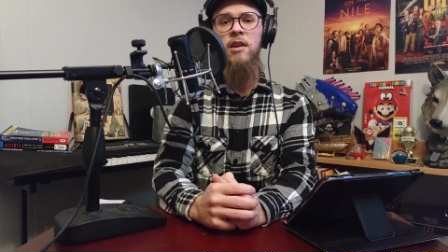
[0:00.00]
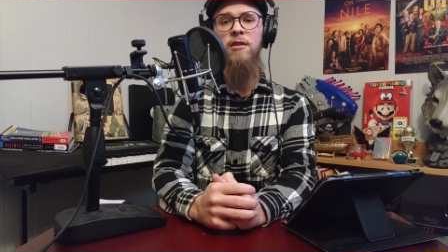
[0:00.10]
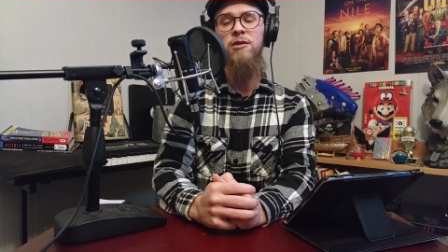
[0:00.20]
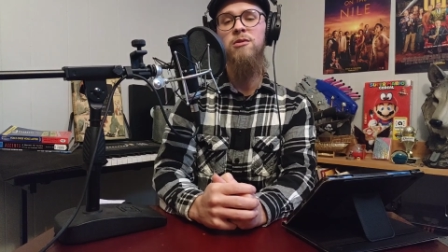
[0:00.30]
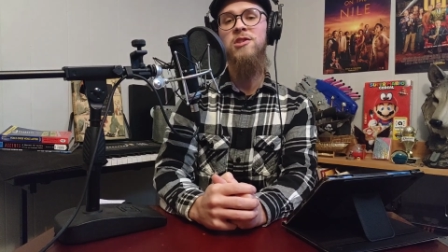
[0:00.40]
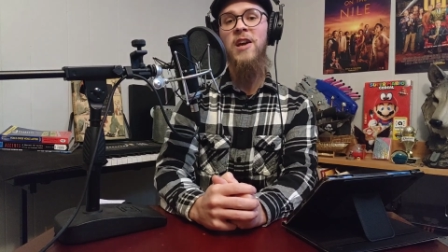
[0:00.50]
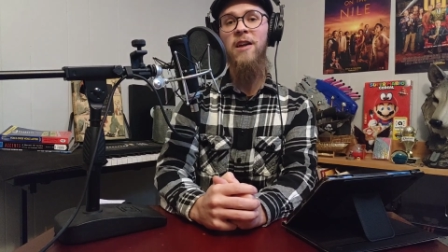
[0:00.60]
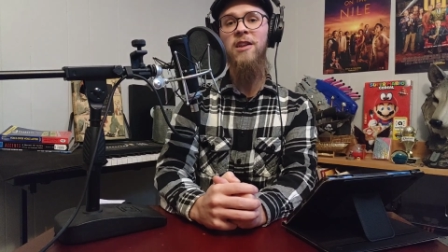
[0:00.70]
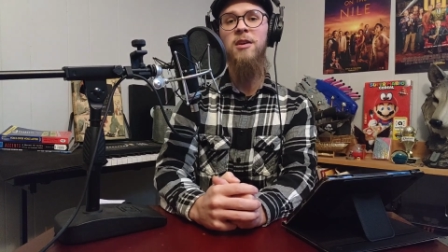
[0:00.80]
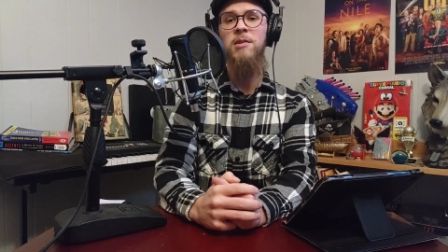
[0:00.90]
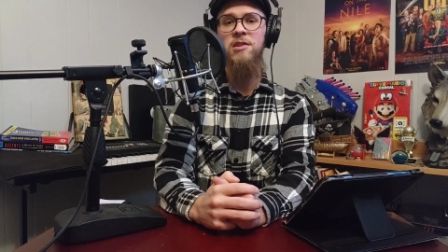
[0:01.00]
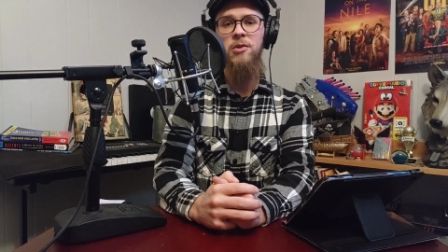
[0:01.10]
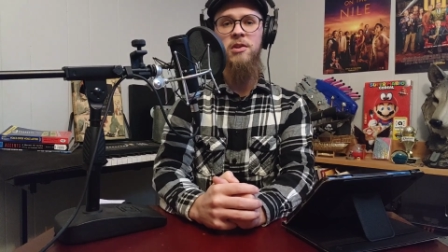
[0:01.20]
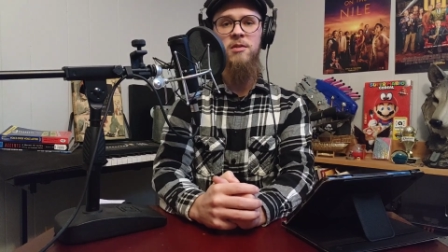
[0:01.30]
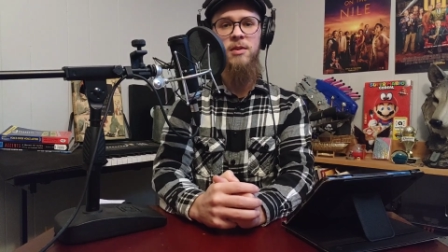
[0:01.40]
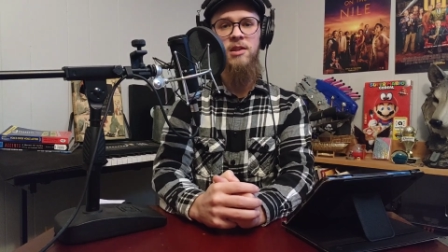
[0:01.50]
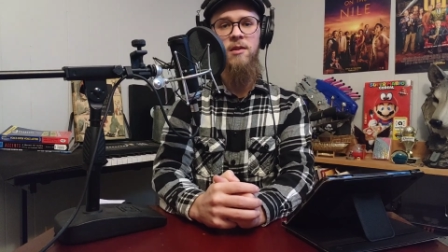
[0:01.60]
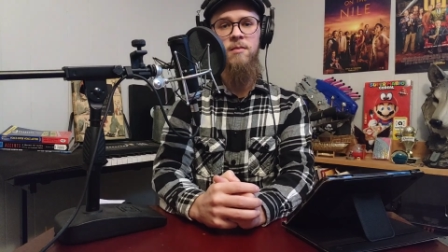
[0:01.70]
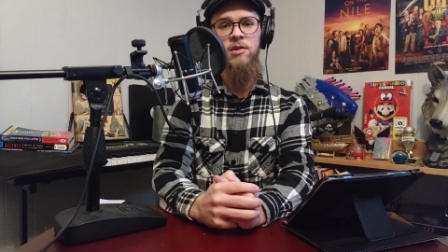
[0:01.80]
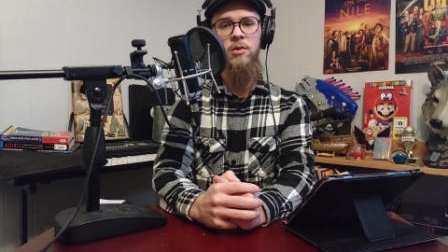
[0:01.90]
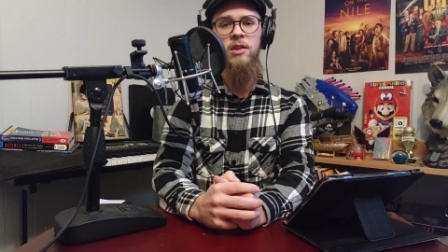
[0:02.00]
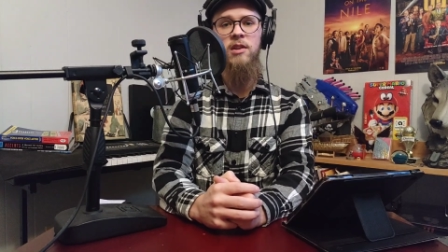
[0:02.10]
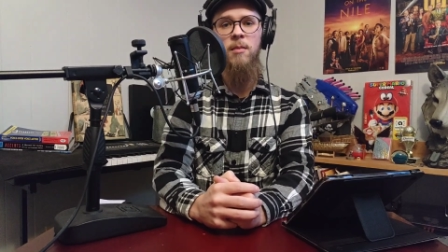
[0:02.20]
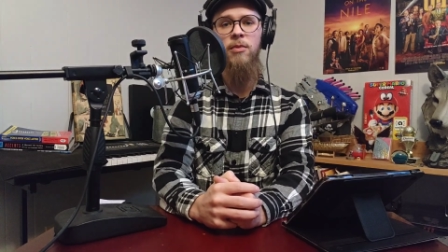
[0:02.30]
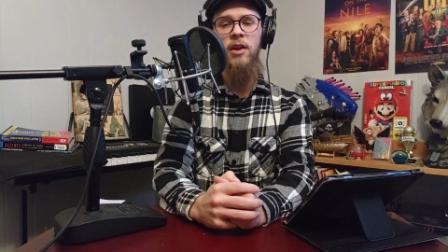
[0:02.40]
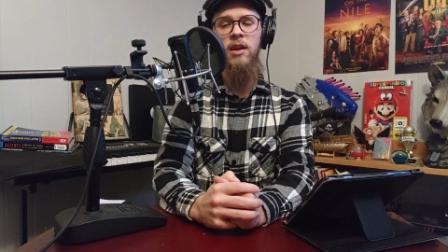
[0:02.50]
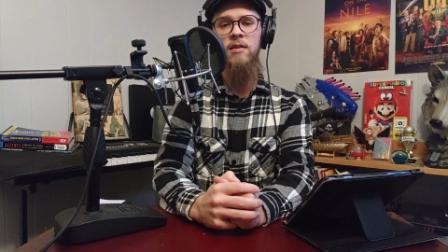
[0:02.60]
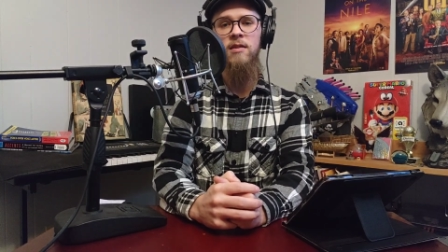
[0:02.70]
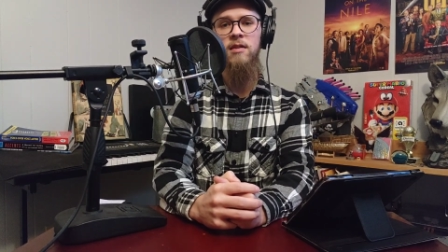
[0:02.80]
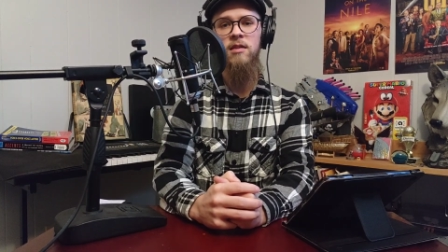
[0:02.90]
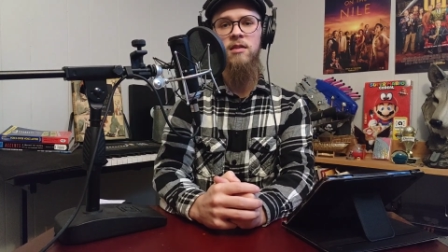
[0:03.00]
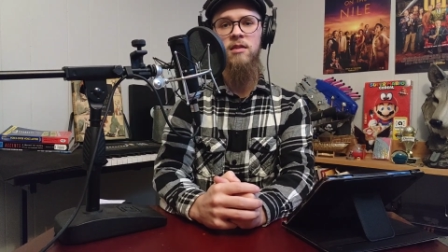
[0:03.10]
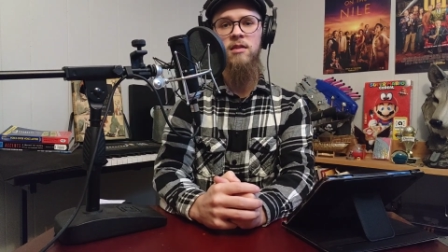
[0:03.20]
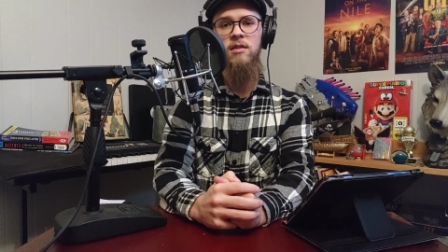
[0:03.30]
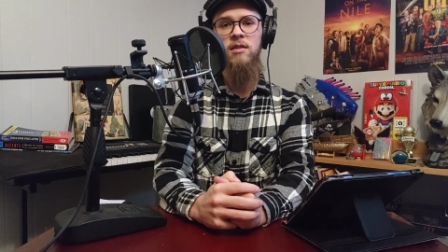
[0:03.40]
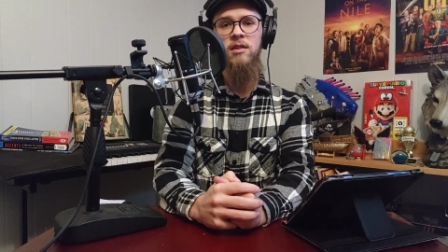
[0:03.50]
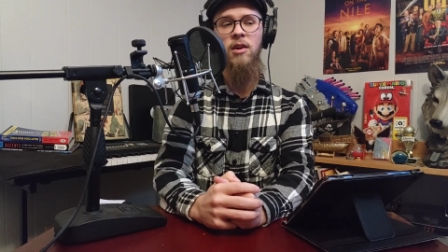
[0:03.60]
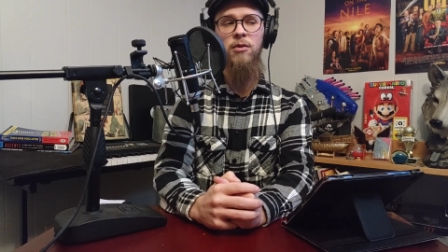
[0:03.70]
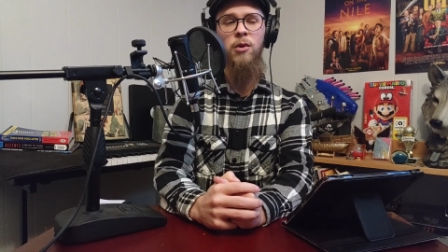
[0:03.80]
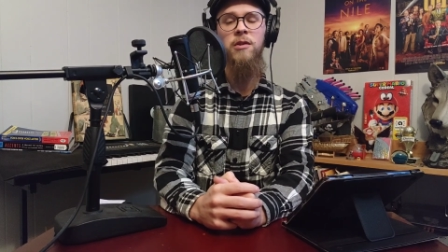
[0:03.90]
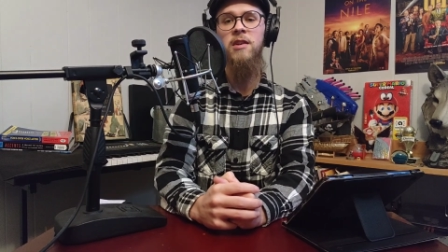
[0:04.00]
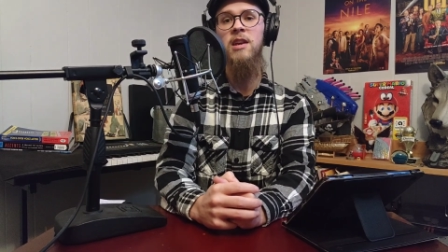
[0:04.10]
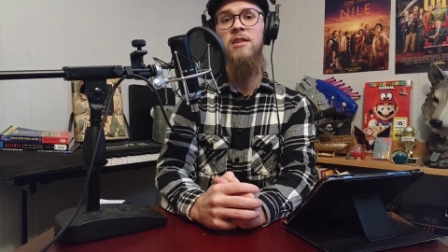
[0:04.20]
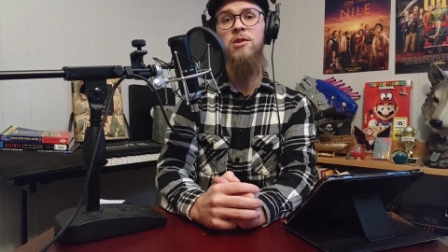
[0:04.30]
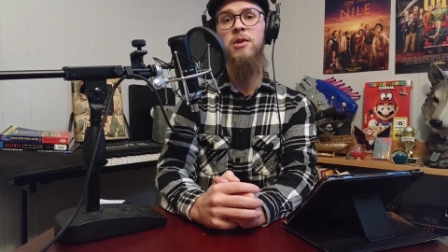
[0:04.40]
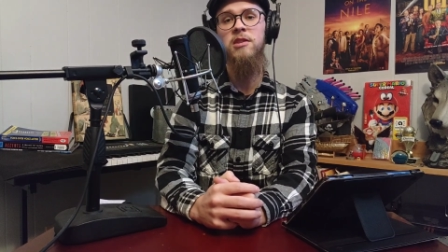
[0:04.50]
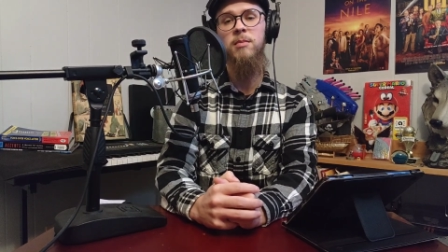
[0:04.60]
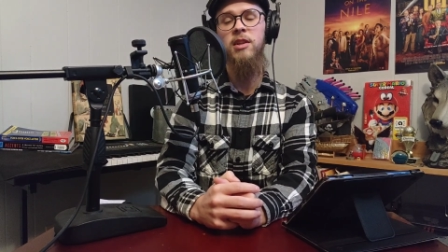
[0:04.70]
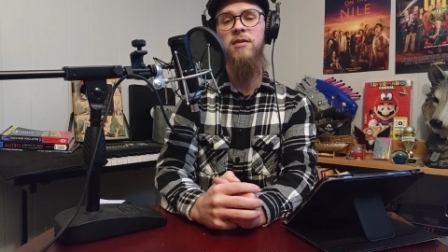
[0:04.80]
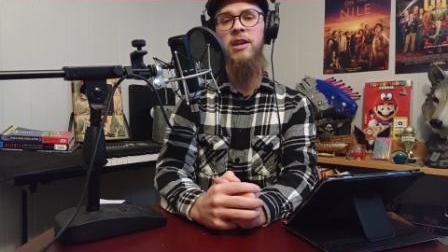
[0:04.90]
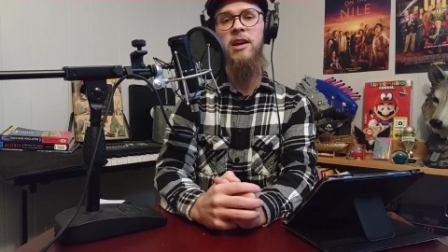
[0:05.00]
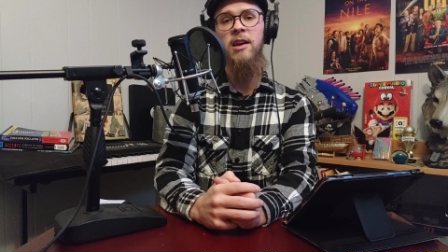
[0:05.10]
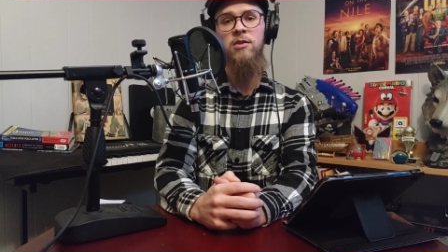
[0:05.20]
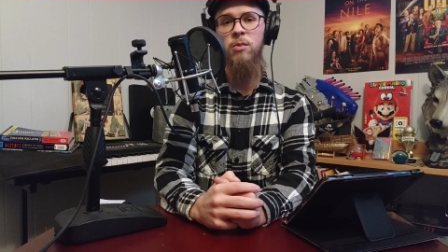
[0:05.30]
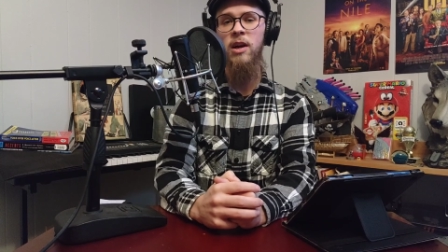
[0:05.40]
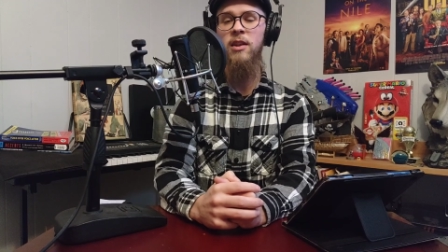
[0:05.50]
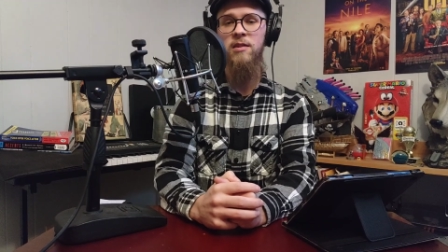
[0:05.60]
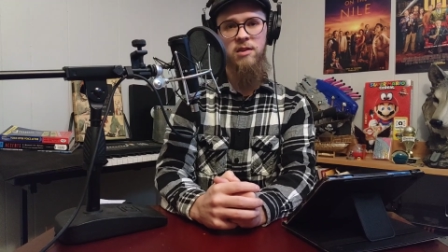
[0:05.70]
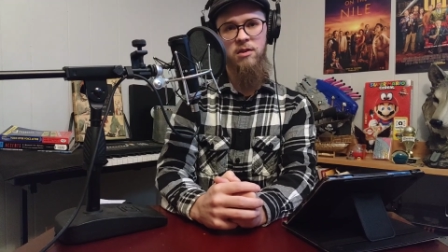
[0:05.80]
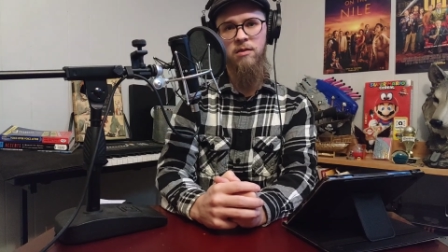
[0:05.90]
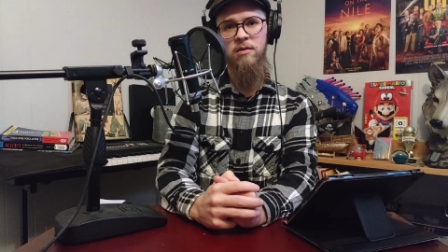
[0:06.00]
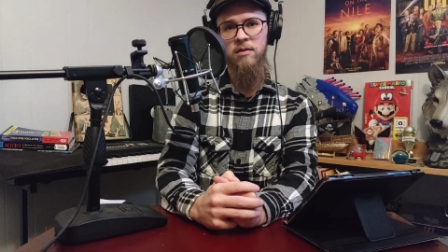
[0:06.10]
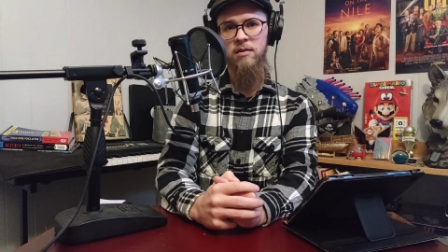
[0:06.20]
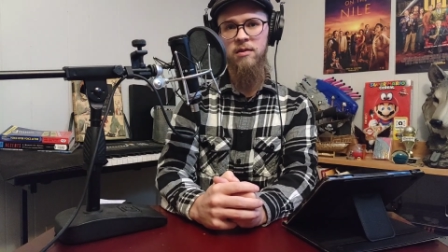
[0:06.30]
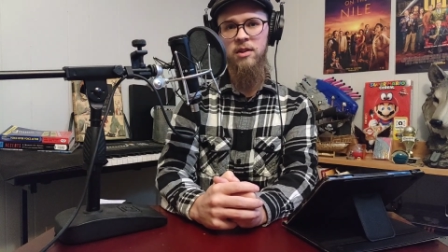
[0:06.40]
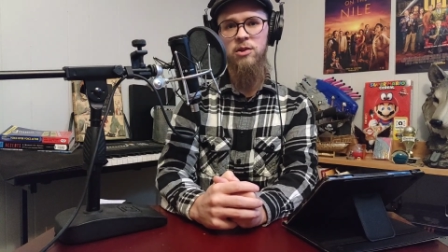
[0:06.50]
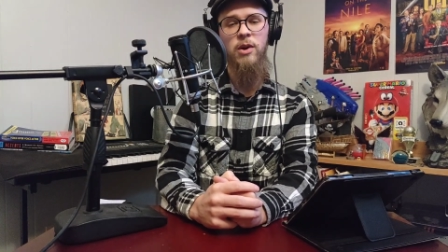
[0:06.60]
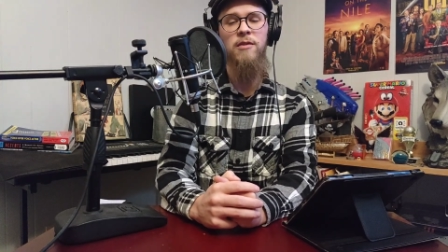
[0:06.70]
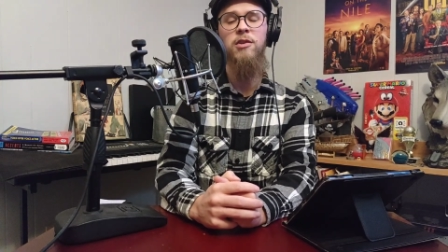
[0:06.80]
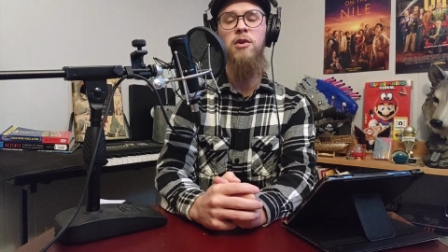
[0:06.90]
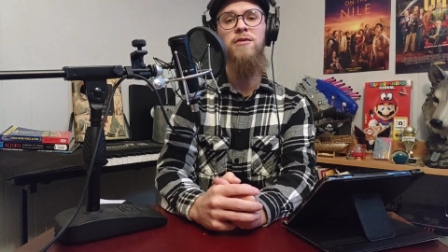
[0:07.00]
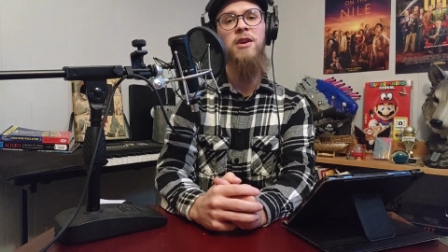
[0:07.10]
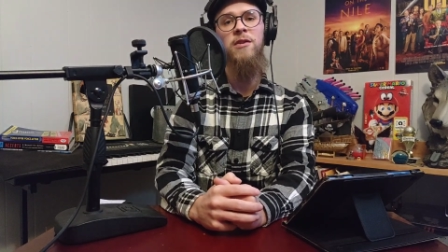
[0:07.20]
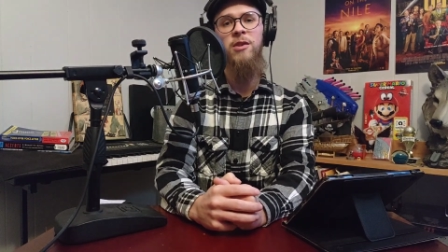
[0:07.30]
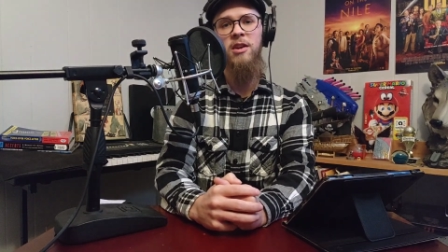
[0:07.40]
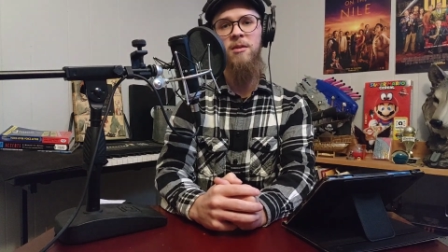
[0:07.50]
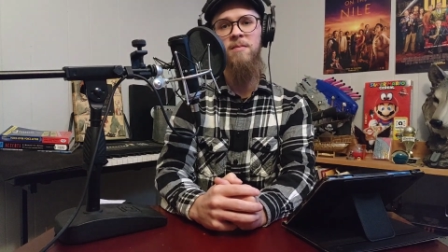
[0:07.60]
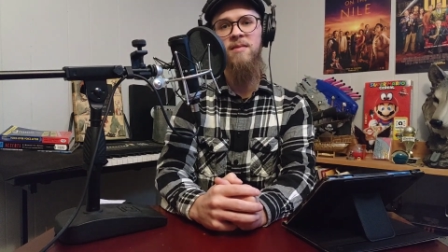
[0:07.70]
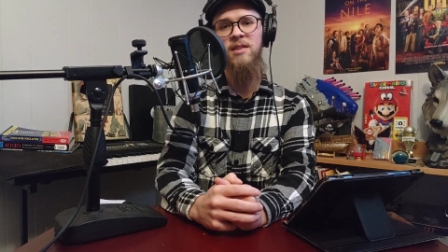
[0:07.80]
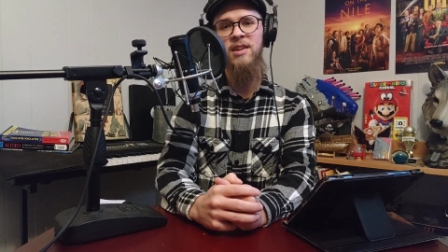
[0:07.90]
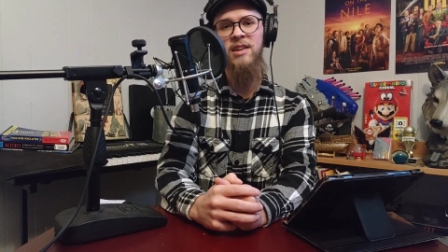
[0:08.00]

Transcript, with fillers: If you tell him he's going to be doing dumb things, of course he's going to believe that as well as you. You have no faith in him.